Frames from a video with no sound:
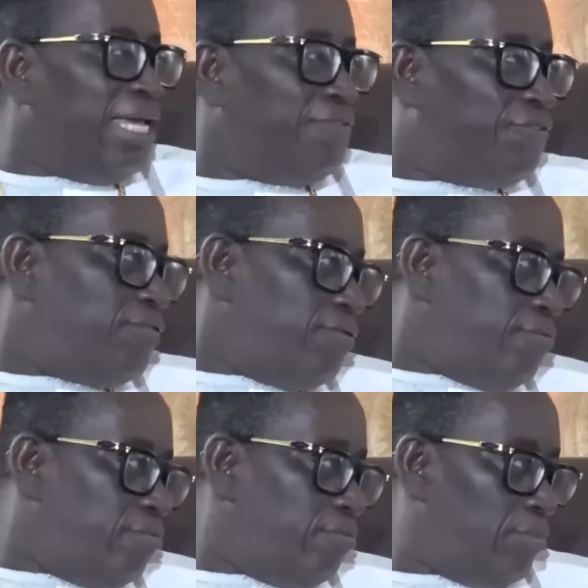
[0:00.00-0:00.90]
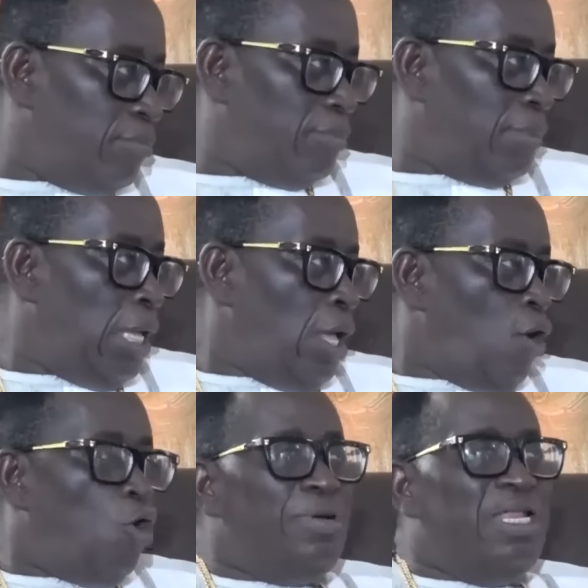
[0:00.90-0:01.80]
case,
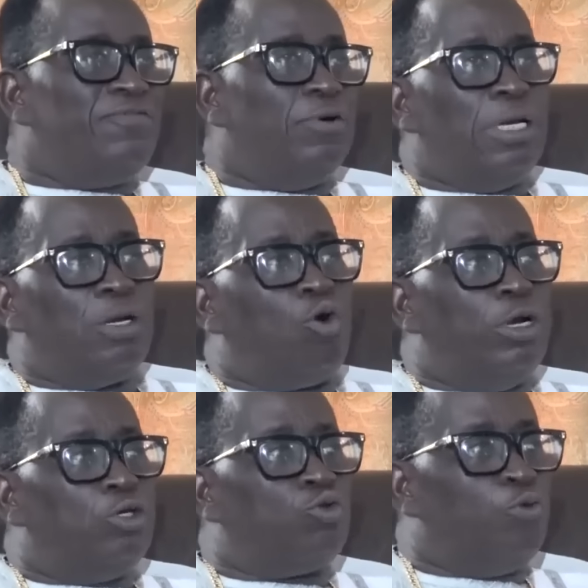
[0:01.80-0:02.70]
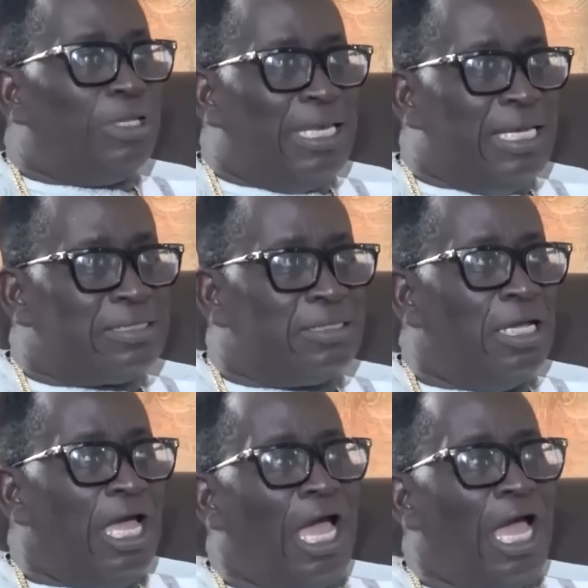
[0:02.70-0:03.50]
unbelievable in going to witness,